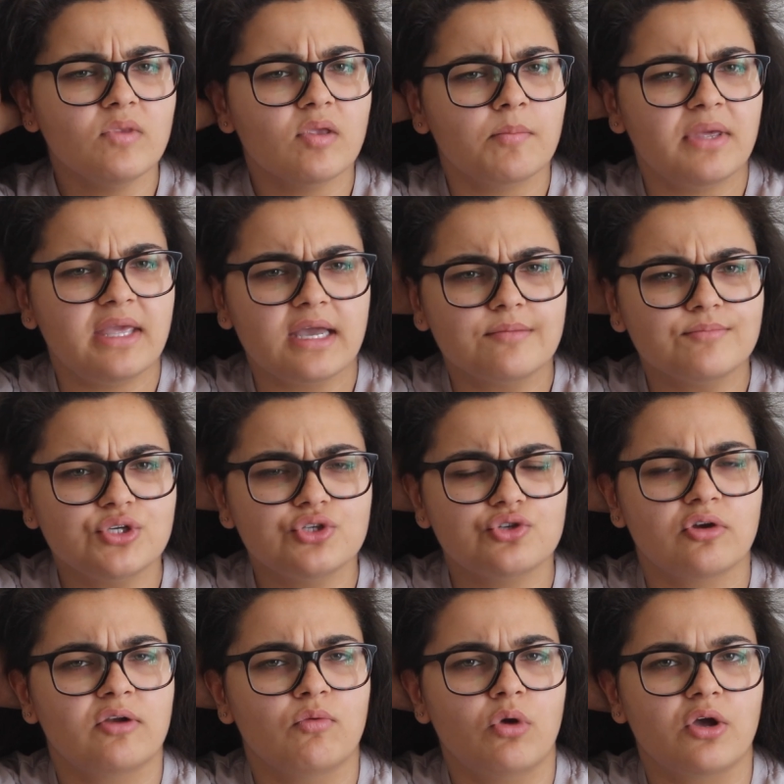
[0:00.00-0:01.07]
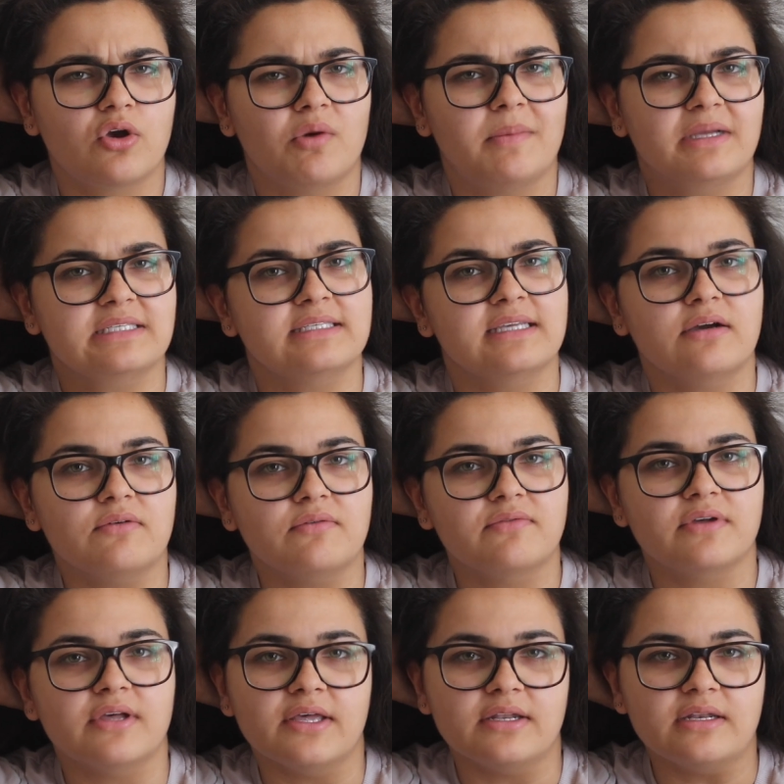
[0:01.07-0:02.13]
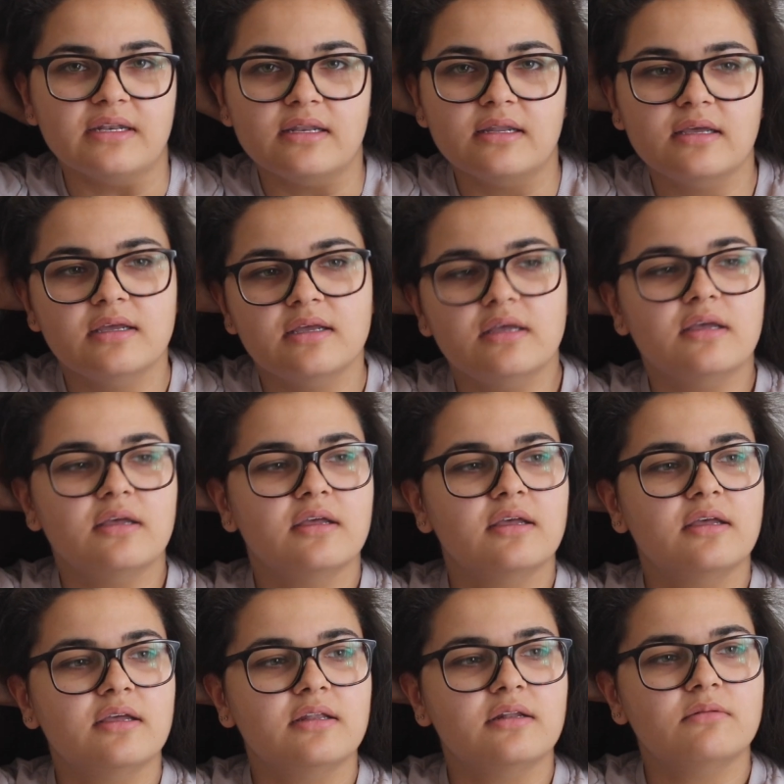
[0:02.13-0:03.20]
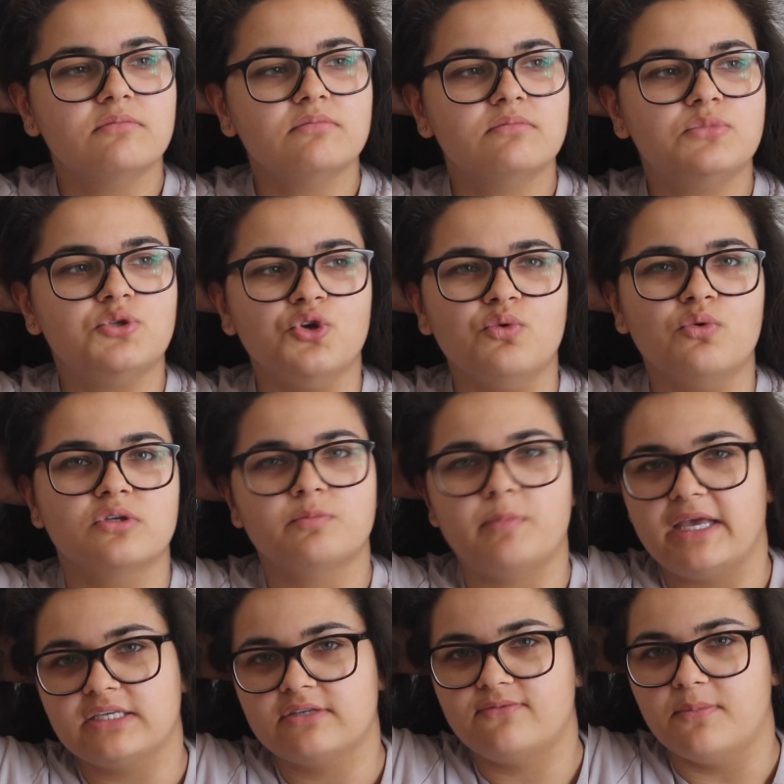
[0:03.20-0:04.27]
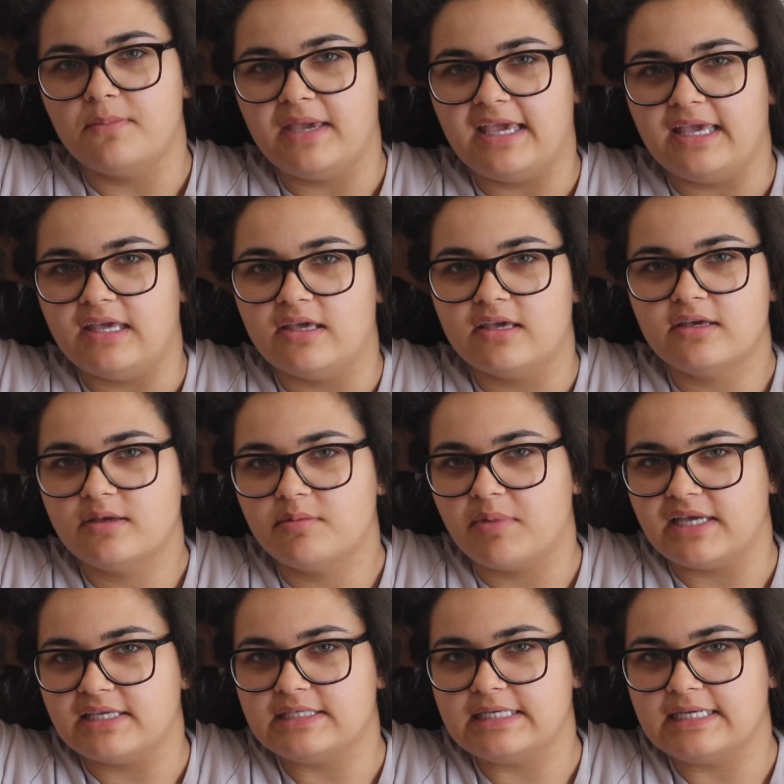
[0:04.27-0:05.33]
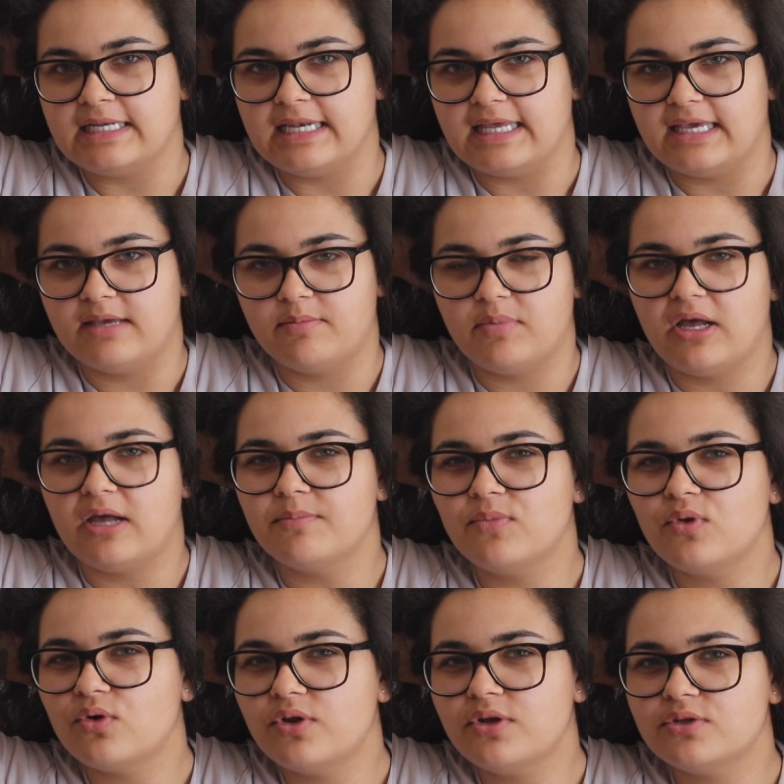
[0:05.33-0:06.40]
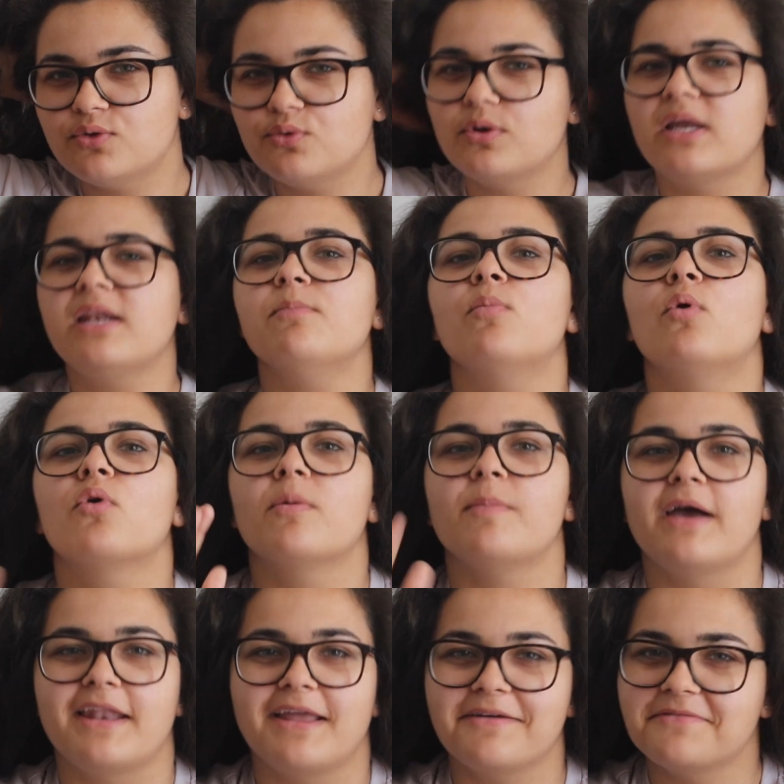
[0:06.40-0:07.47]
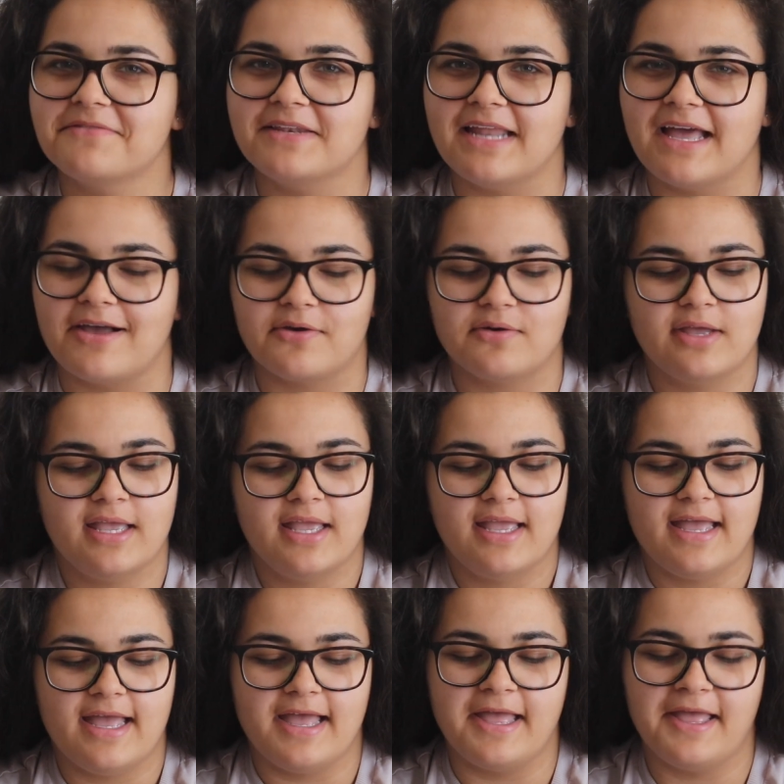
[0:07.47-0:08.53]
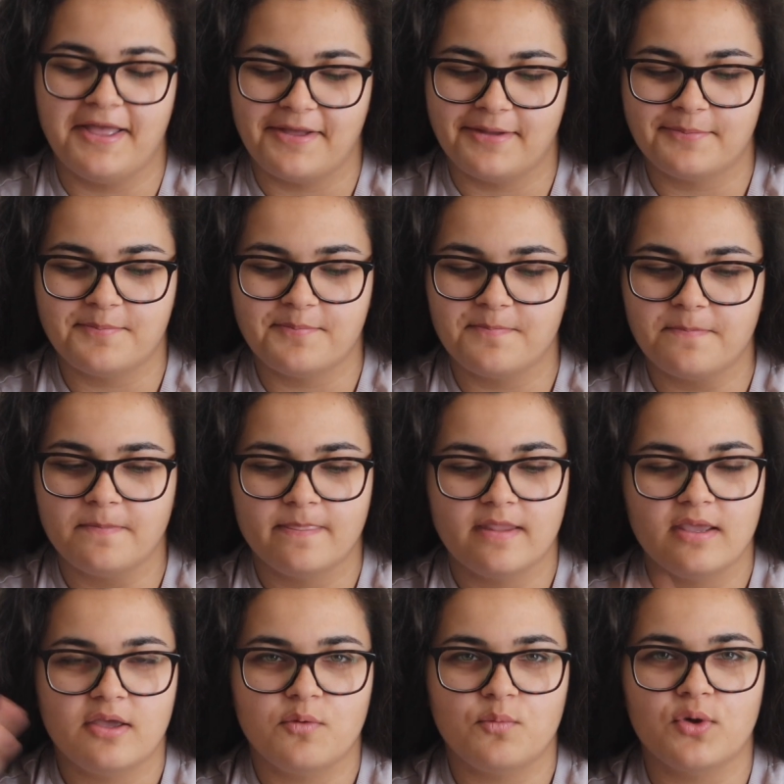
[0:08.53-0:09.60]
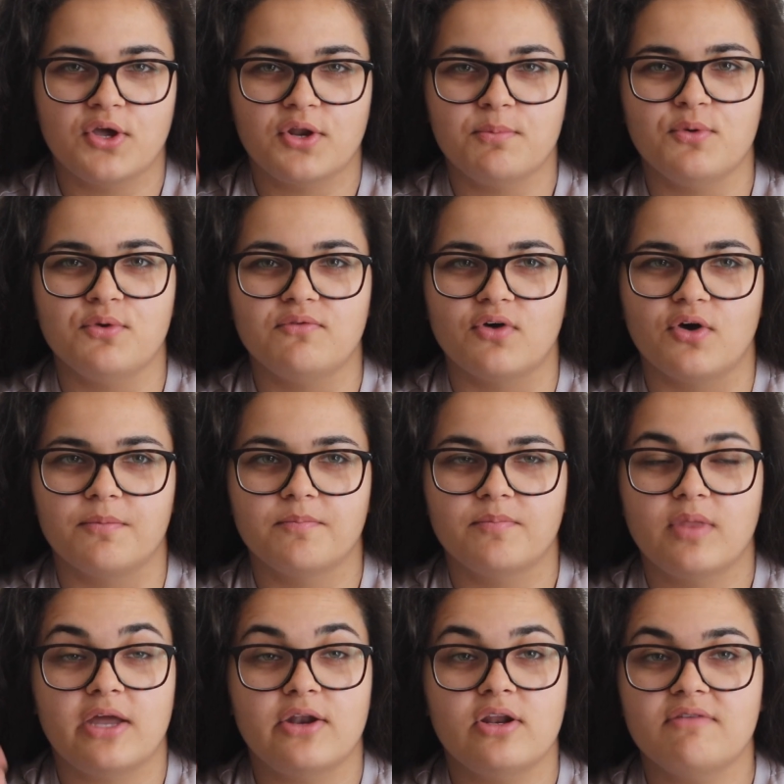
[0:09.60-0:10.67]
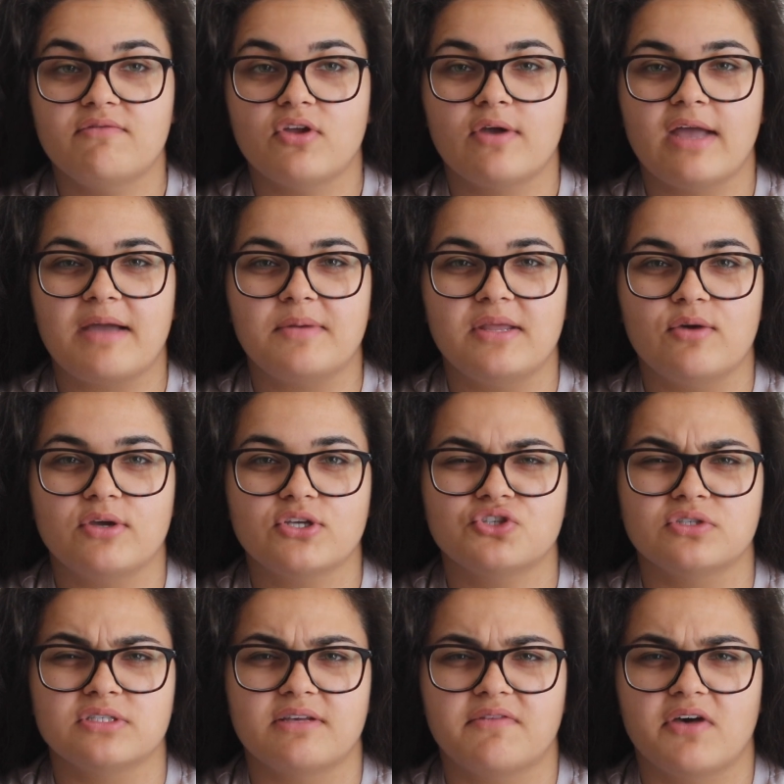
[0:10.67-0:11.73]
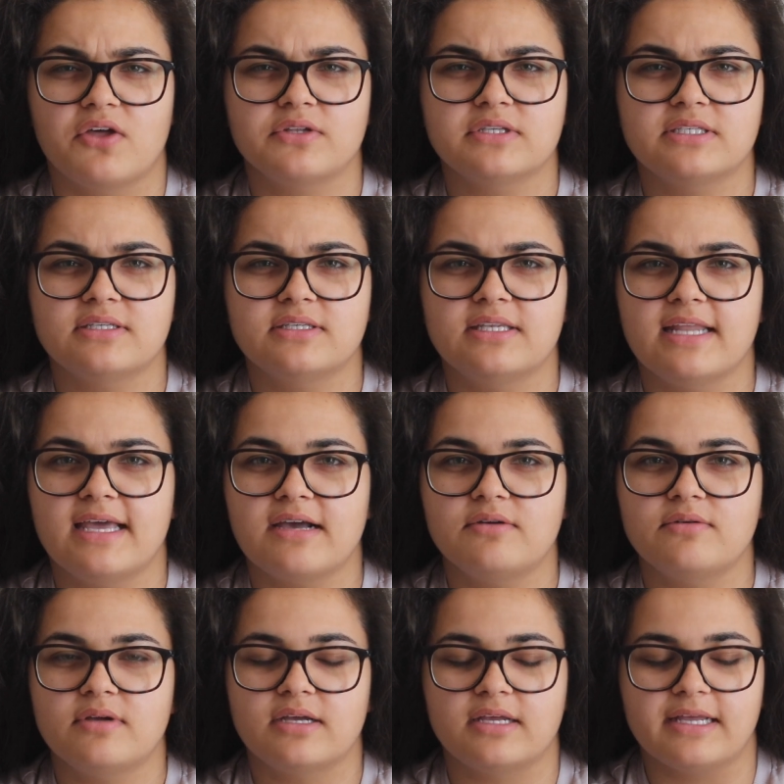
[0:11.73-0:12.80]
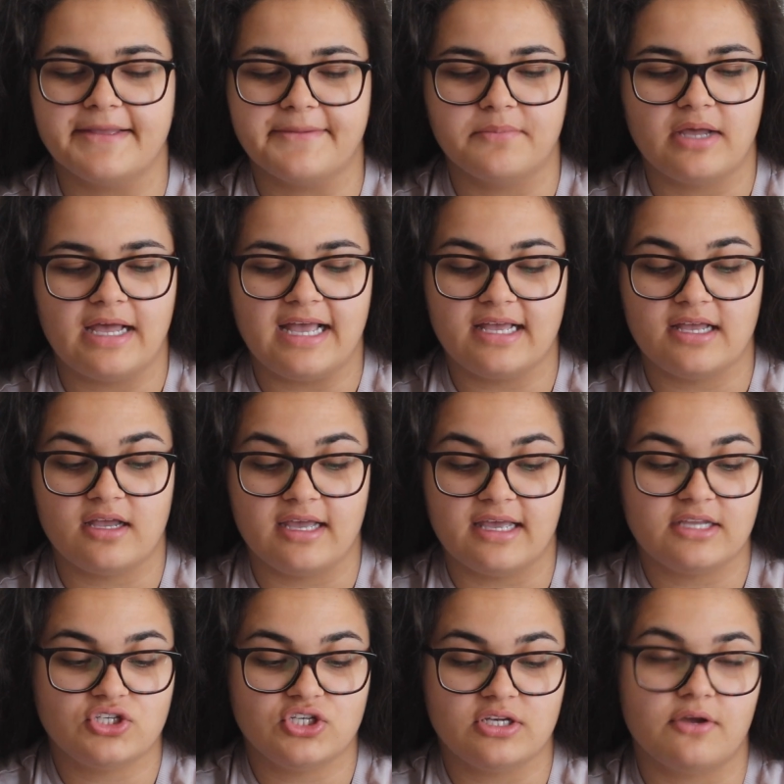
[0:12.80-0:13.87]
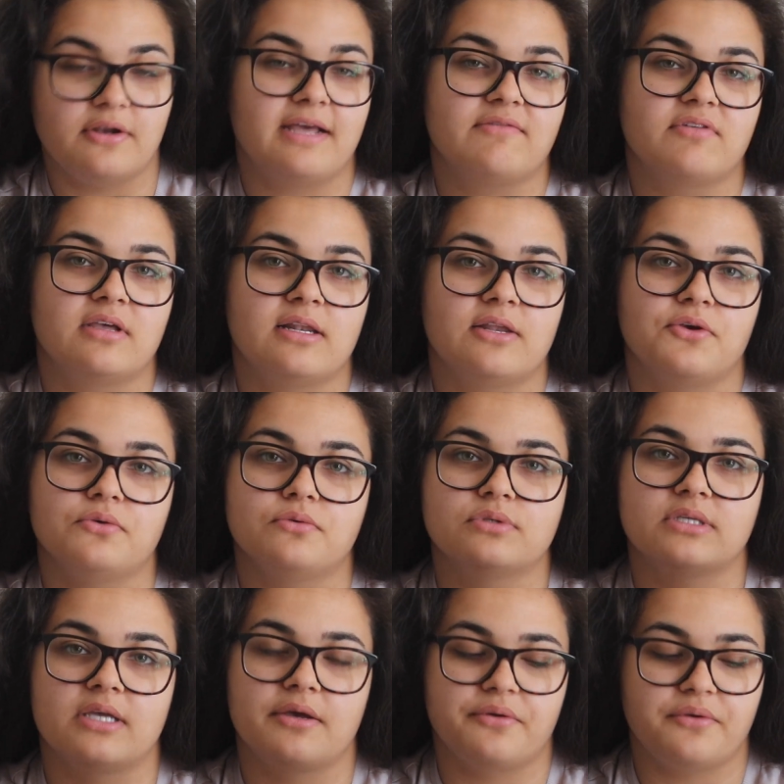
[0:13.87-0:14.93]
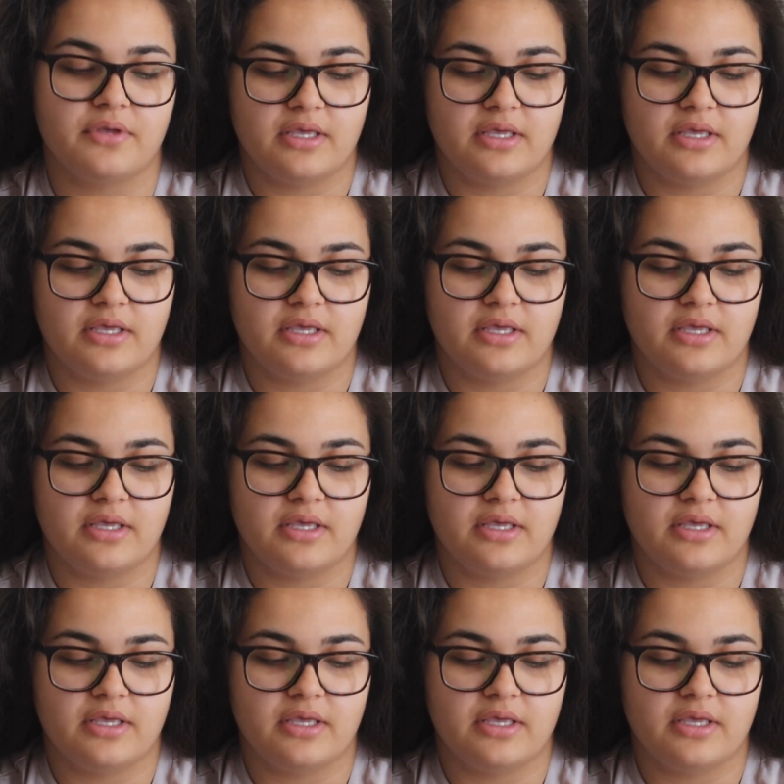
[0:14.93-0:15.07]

yeah, I'm just trying to work on myself and do what's best for me, basically. But I'm not going to talk any more about that for now. We're going to move on. I don't even know how many questions I've answered now. I actually don't have a clue, so